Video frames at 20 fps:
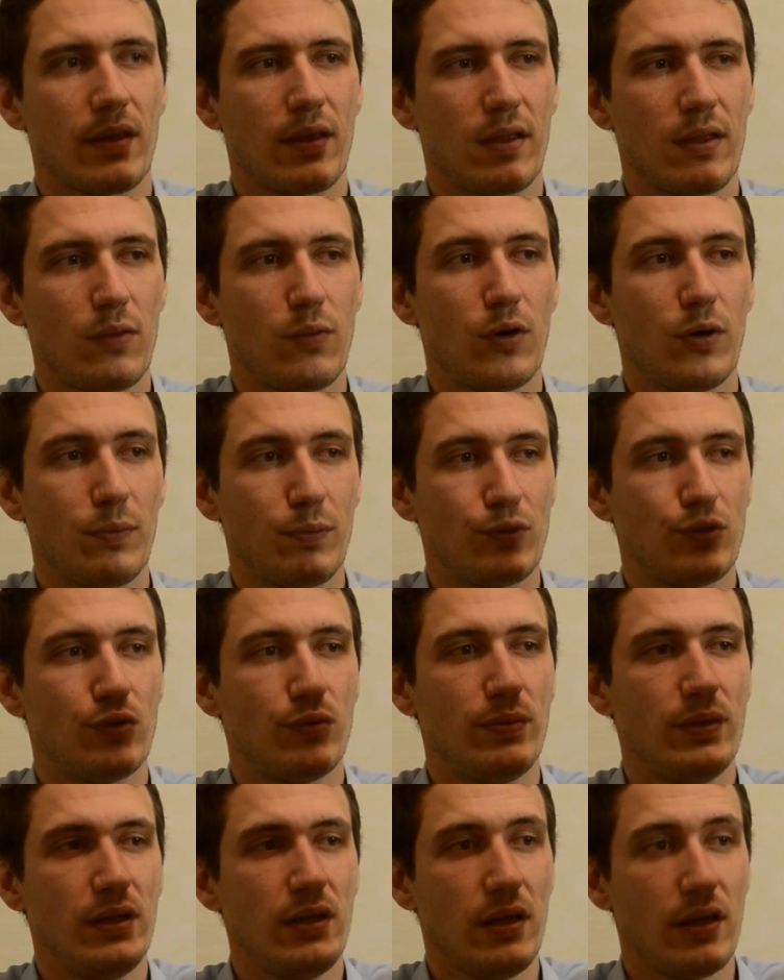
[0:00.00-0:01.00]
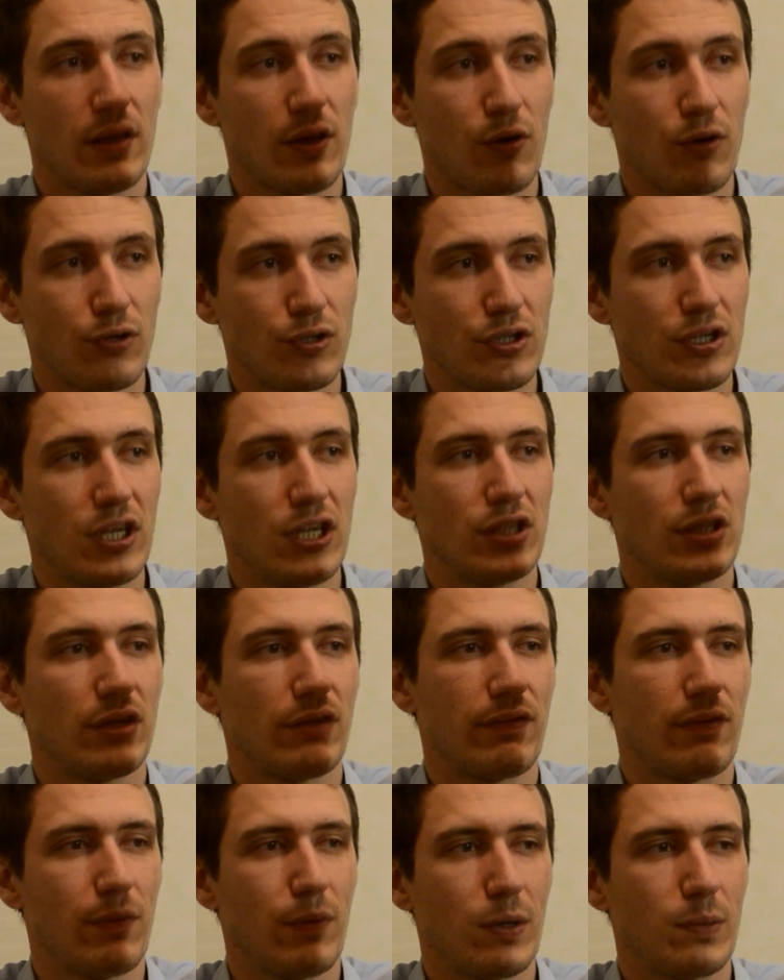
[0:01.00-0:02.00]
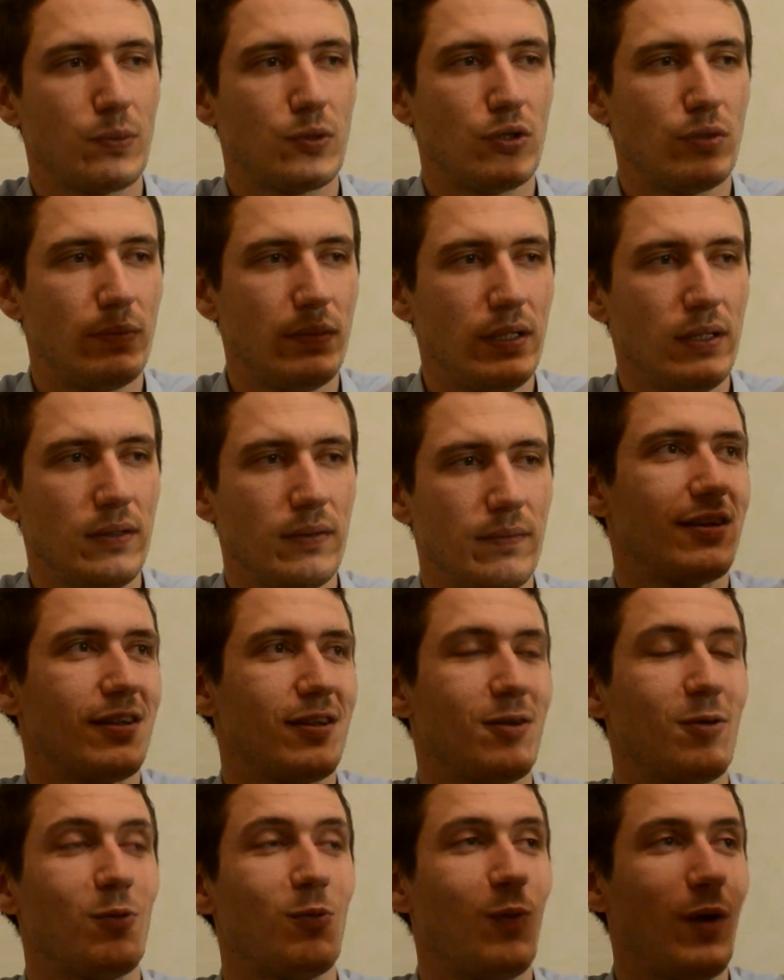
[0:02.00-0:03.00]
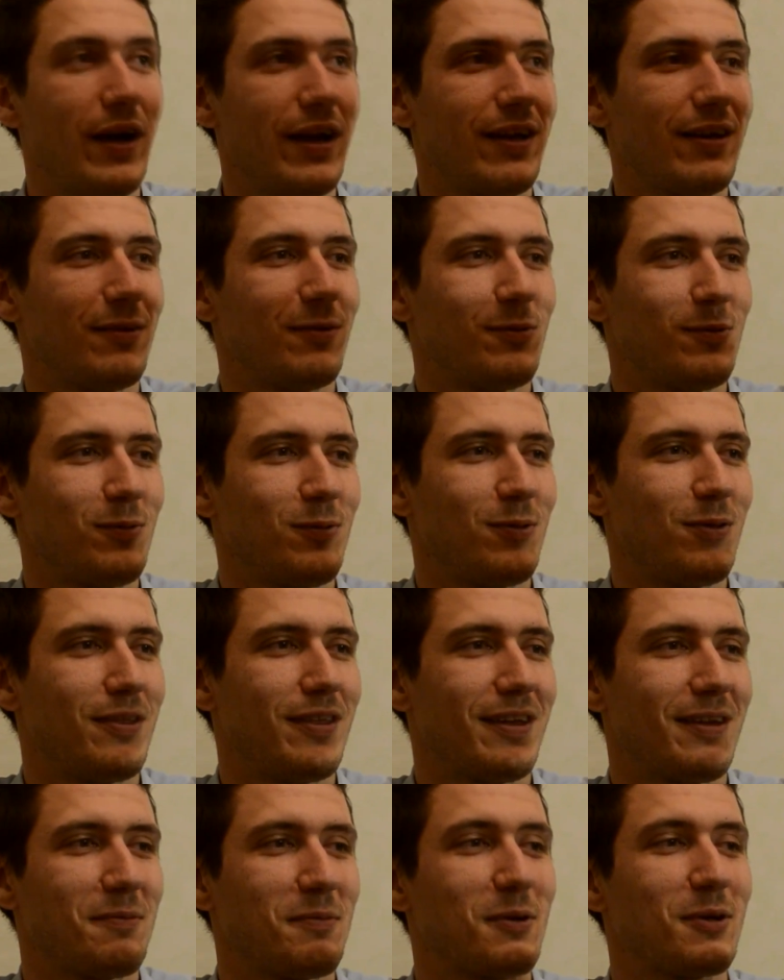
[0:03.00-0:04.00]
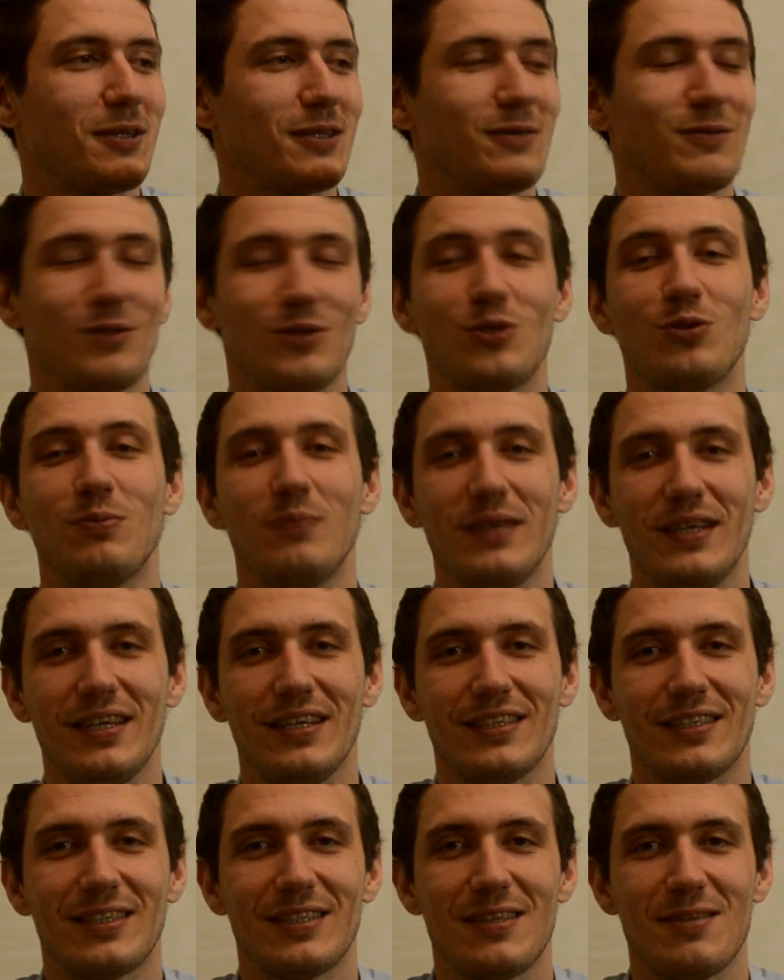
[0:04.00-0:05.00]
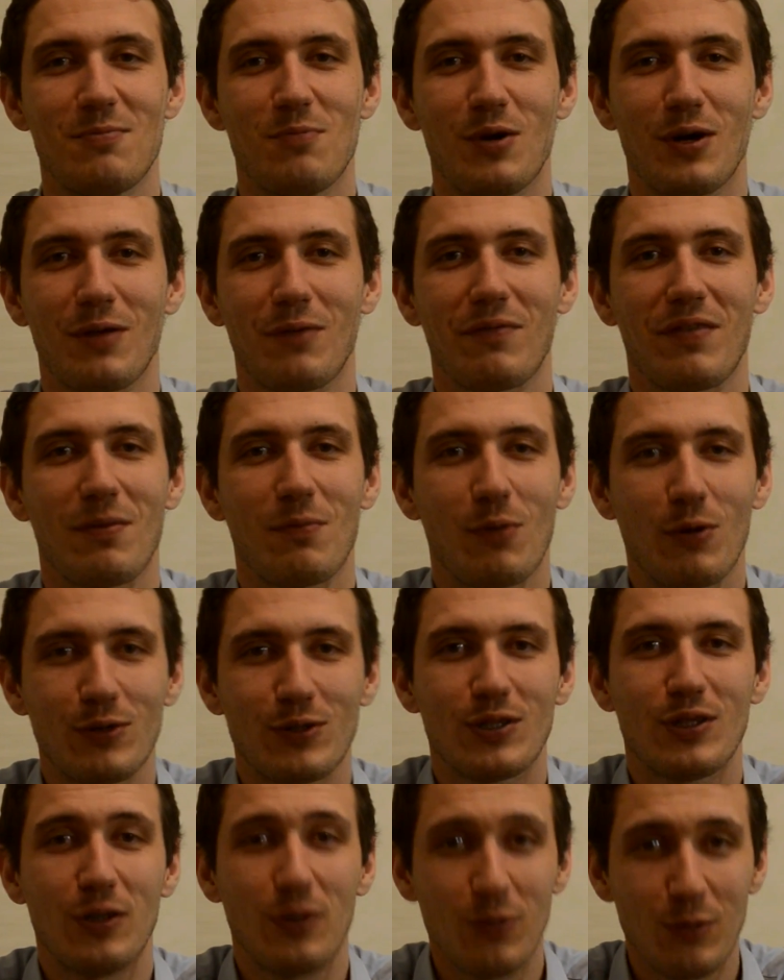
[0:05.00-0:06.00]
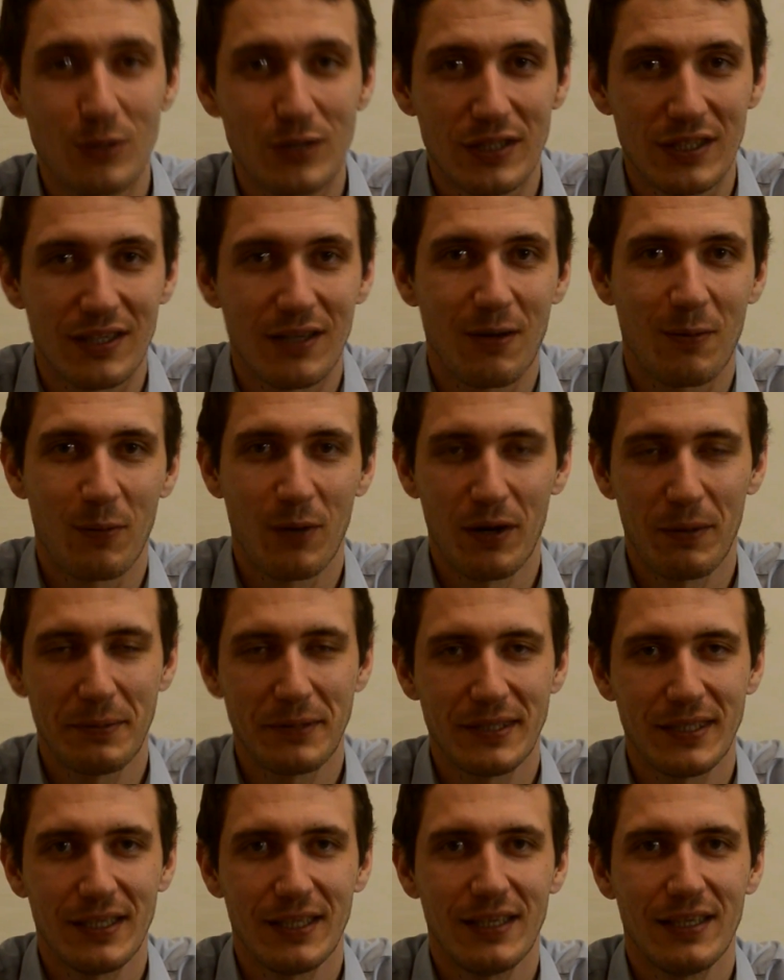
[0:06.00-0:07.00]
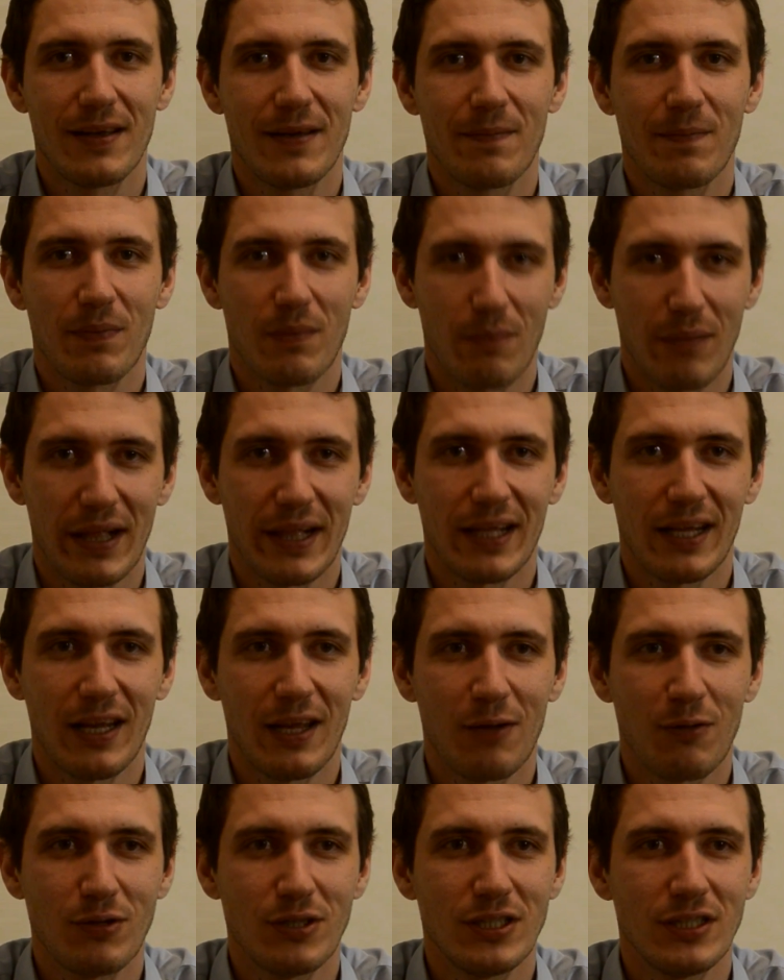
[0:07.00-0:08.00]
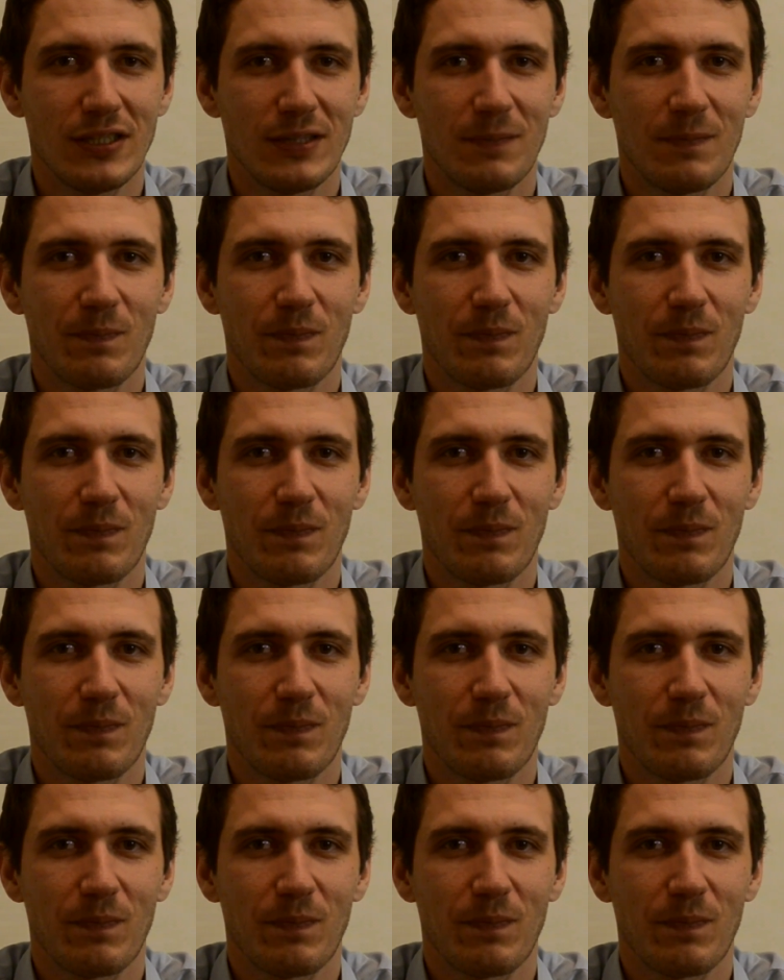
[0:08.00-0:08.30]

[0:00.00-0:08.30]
the verb to be, the conjugation of the verb to be. Why do you think? Because to be is one of the most used verbs in Balkan languages.